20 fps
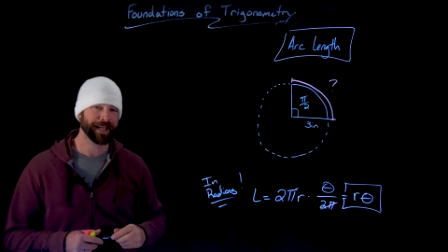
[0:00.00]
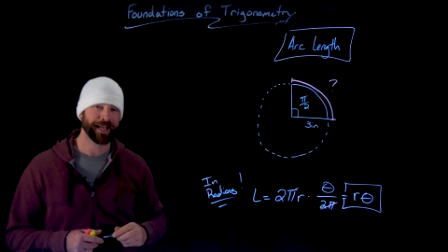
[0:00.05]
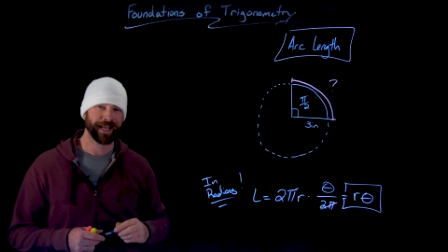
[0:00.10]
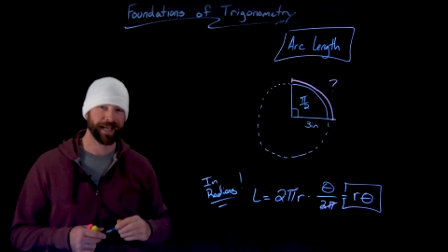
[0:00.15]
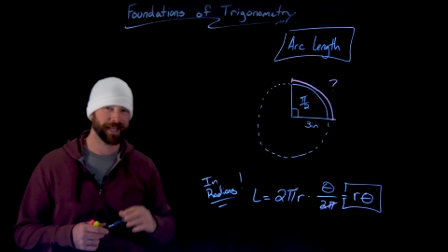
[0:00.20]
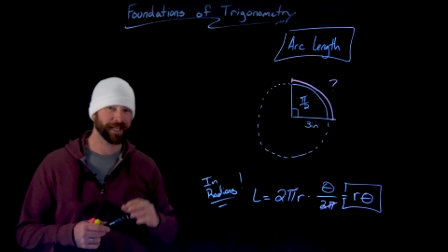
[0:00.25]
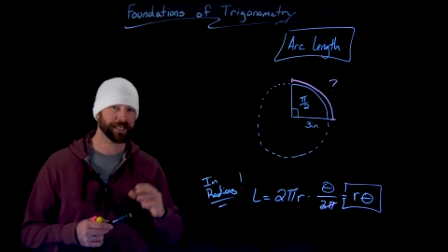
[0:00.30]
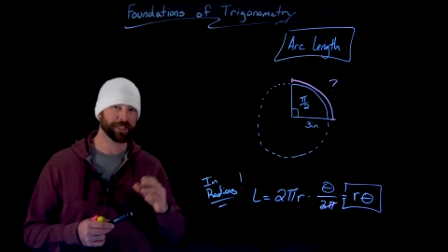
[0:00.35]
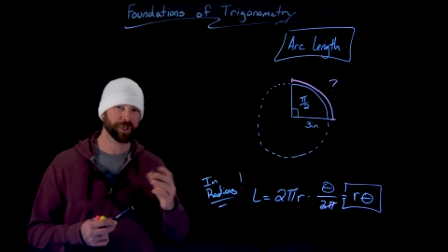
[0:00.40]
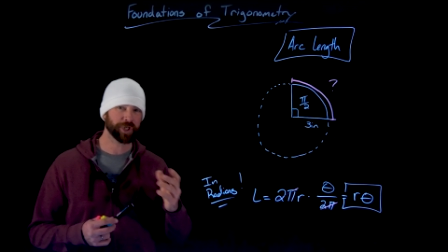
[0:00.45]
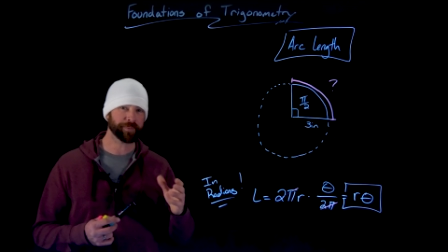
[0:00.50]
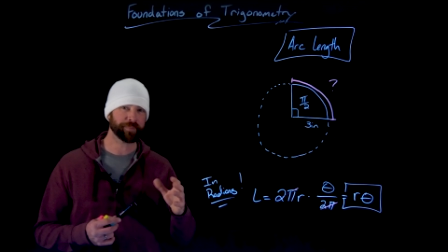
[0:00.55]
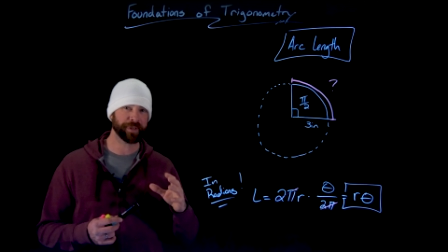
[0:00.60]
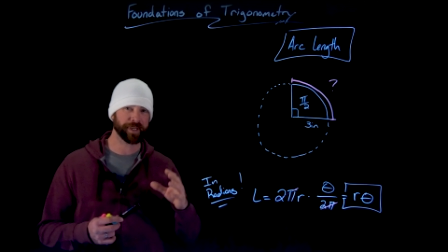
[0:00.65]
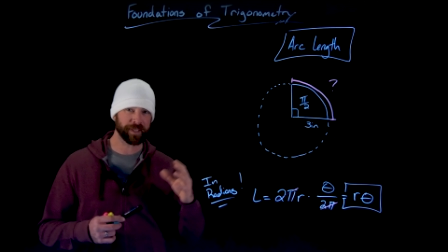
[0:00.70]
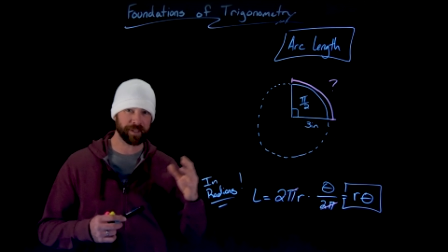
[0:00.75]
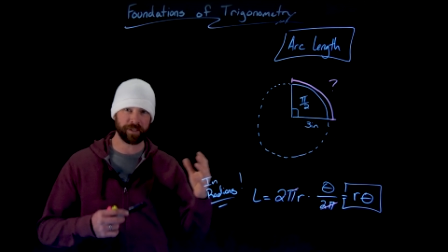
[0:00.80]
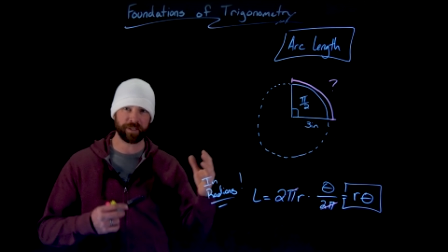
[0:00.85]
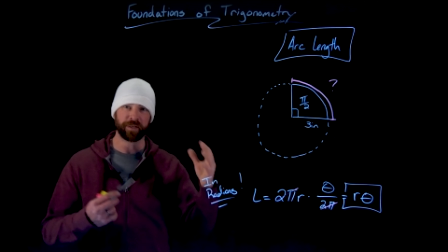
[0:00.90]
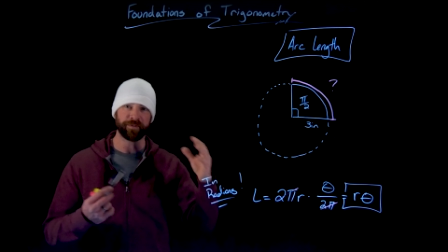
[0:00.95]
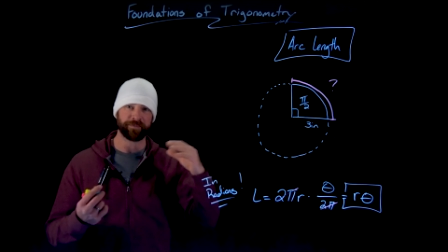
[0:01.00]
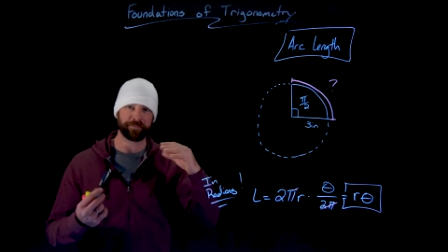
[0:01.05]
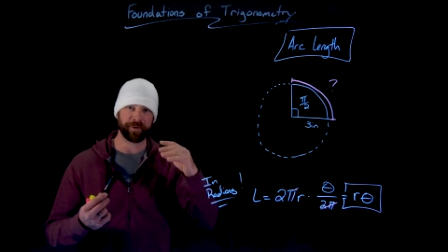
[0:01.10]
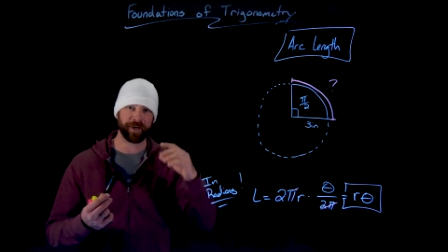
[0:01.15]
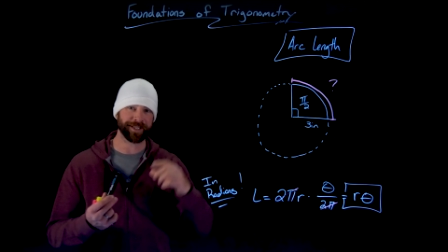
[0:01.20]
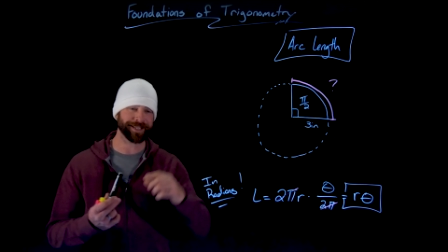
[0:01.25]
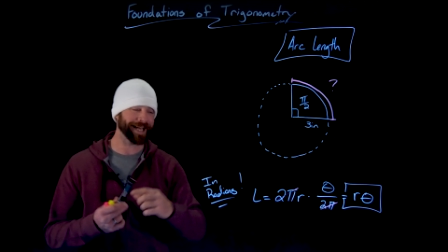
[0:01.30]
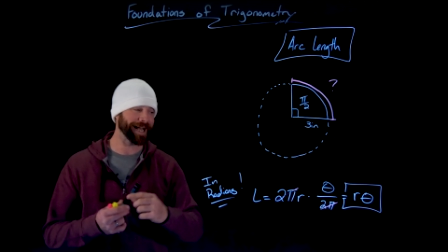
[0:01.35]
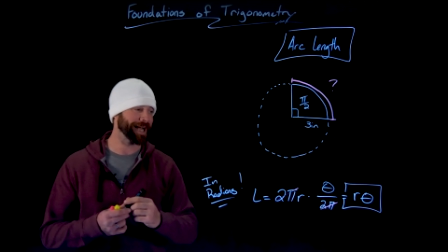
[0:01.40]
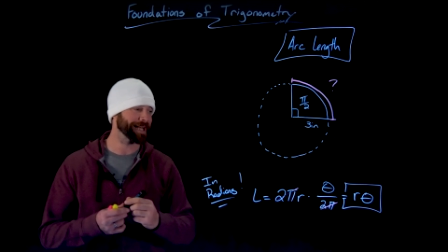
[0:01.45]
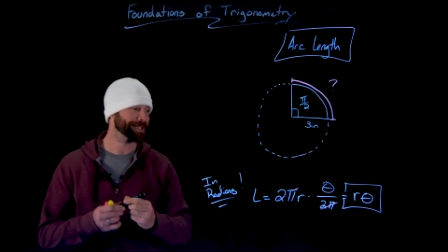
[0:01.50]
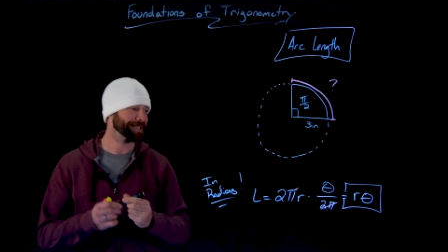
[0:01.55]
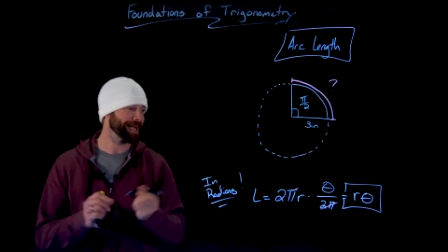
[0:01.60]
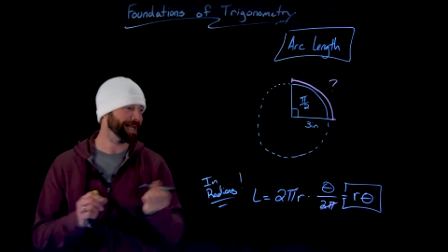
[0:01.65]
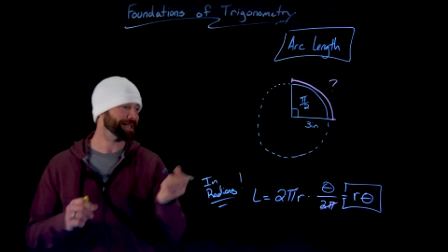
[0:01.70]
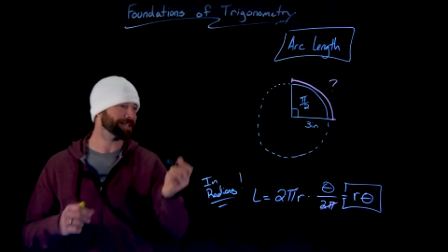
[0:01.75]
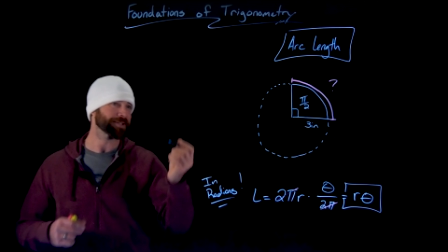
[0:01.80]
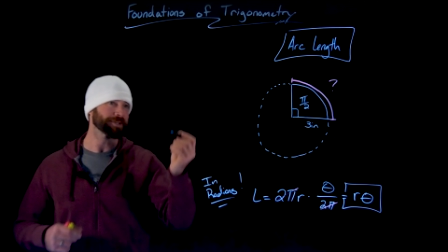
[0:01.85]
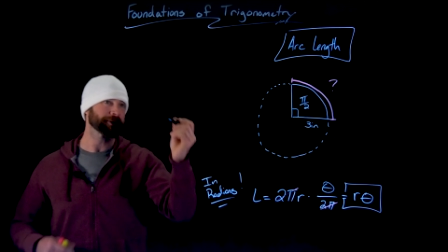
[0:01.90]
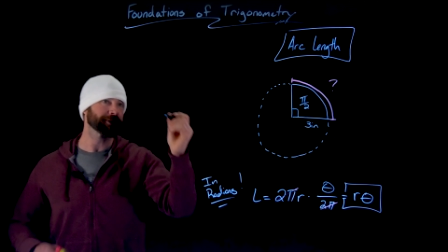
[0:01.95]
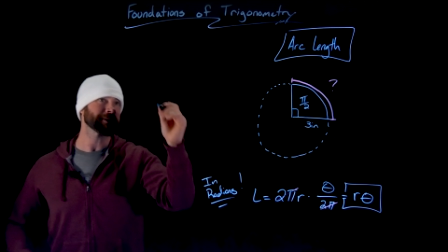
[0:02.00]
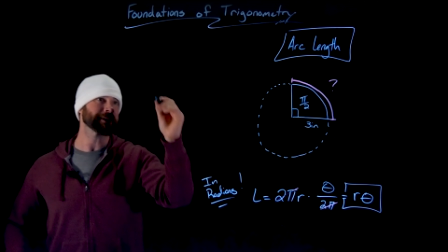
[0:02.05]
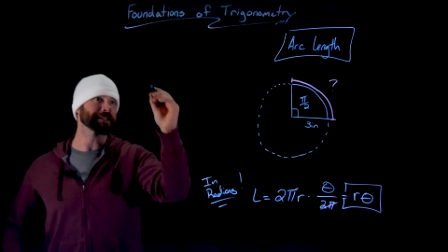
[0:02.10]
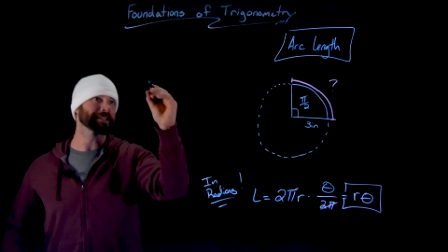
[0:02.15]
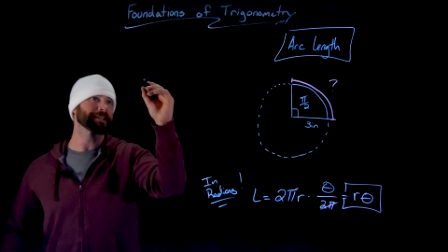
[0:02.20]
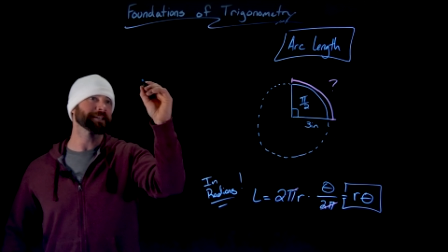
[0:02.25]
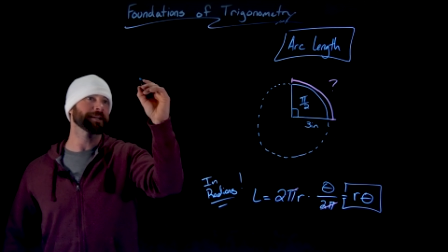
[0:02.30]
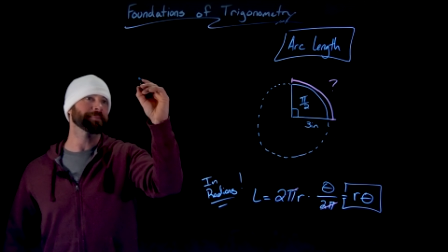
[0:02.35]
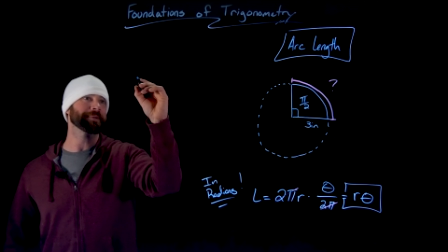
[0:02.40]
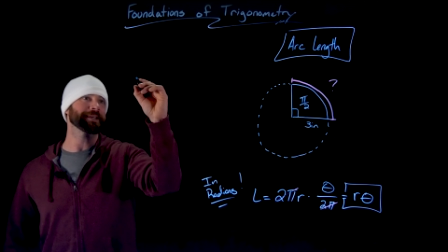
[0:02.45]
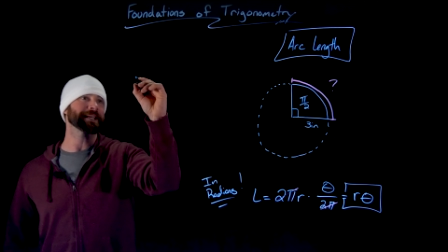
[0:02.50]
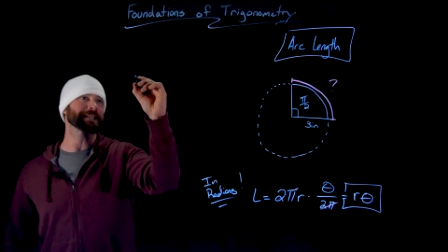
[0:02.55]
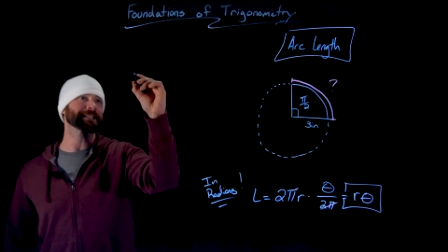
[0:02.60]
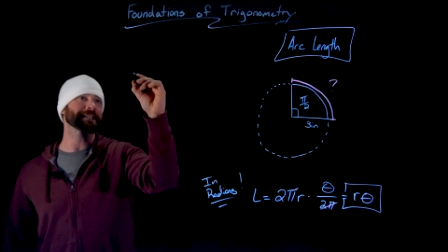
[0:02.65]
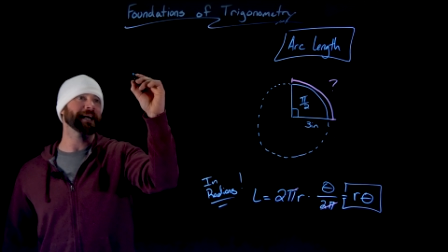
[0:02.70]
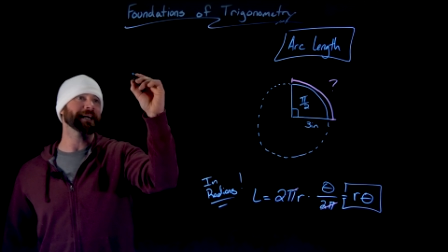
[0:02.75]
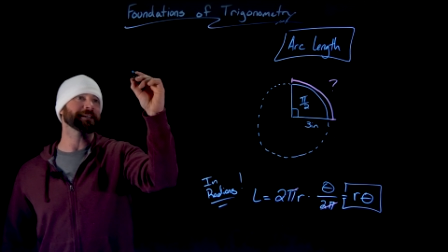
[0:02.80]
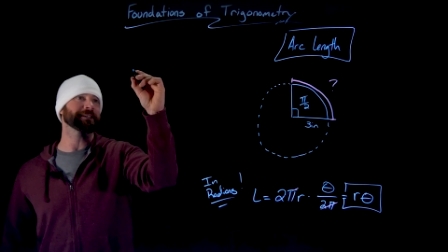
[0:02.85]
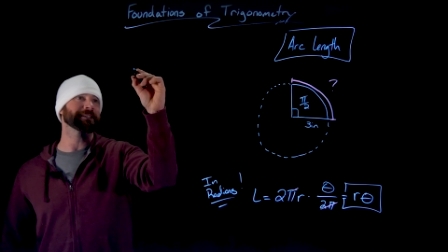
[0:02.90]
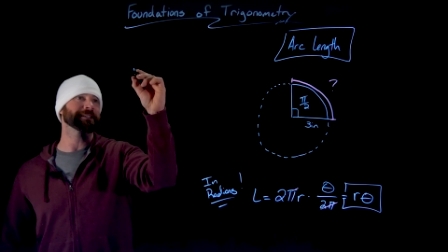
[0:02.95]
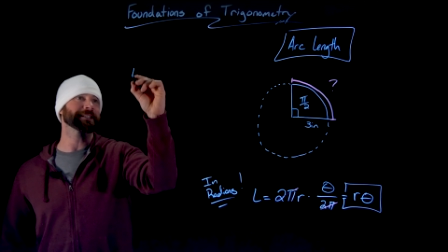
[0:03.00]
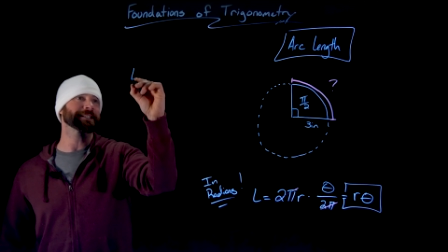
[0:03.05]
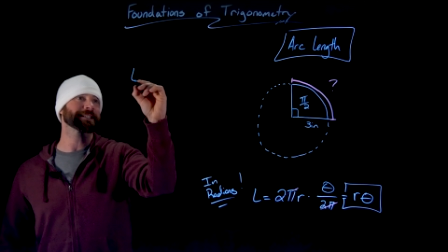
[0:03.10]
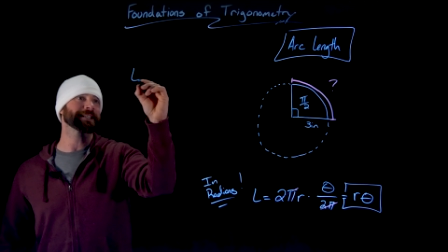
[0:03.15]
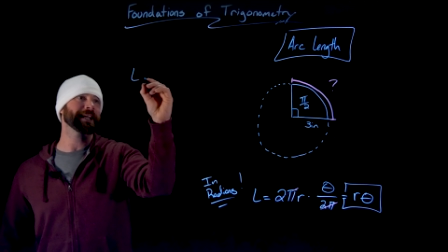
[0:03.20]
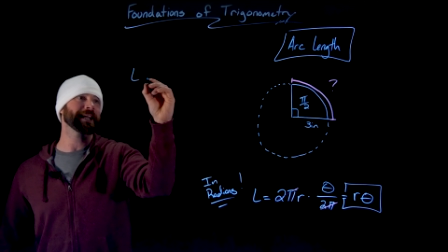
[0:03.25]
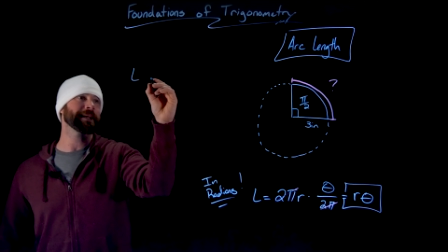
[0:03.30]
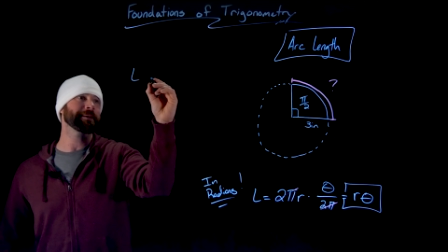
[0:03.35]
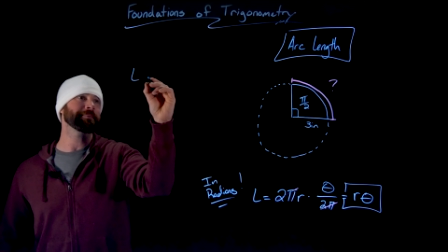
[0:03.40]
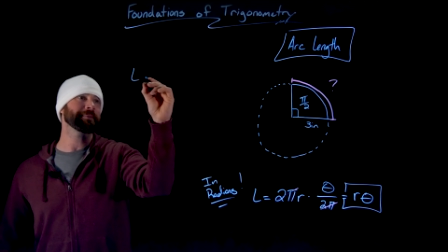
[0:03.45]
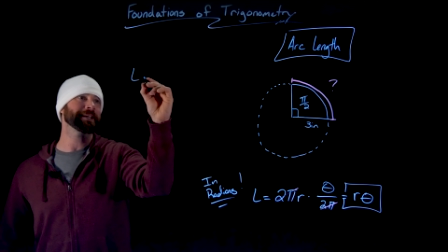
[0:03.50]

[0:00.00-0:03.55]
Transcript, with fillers: And it should be clear from our last answer, it's gonna be exactly the same.